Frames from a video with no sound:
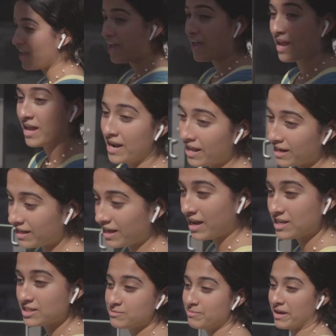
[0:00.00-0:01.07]
in any
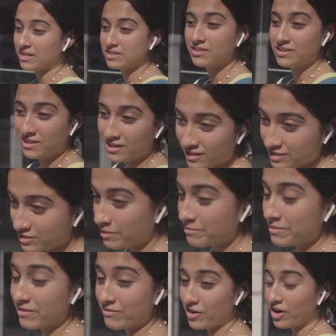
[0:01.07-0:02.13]
aspect, so I'm
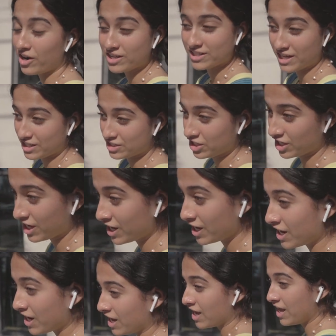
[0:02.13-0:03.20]
here for architecture.
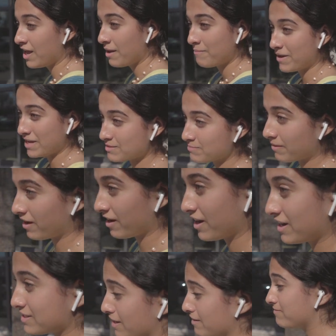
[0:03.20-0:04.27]
Best part
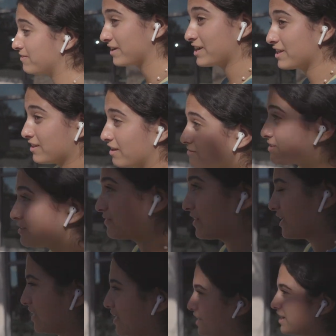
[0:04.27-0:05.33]
is I fucking love
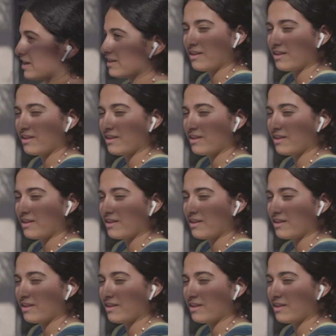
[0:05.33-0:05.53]
Savannah and I